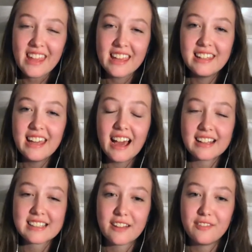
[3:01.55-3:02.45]
yeah,
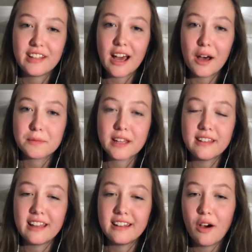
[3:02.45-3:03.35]
it's definitely helped. And
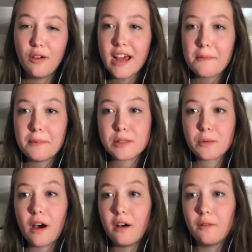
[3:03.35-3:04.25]
then OEAP as
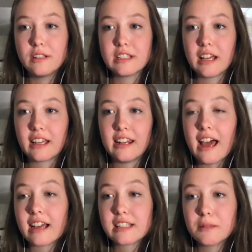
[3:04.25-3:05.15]
well was an
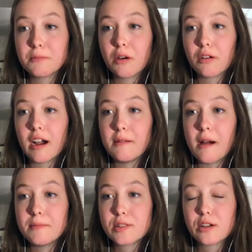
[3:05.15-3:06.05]
excellent program.
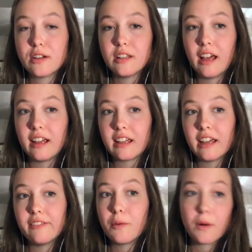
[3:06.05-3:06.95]
I'm sure
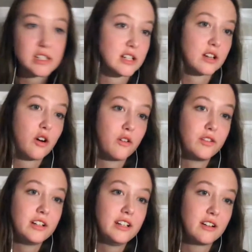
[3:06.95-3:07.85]
if it wasn't a
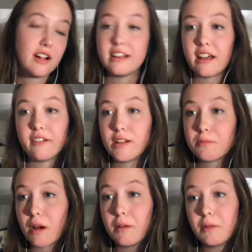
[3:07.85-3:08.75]
COVID year, I definitely
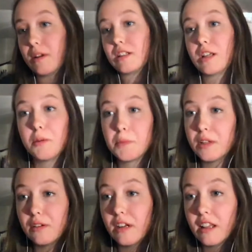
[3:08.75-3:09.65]
probably would have still been
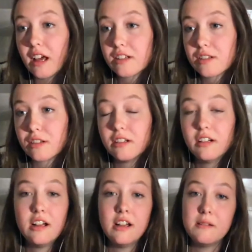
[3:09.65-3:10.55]
doing electrical.
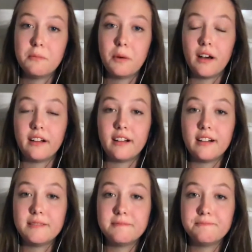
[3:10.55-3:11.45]

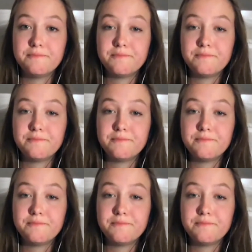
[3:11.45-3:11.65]
But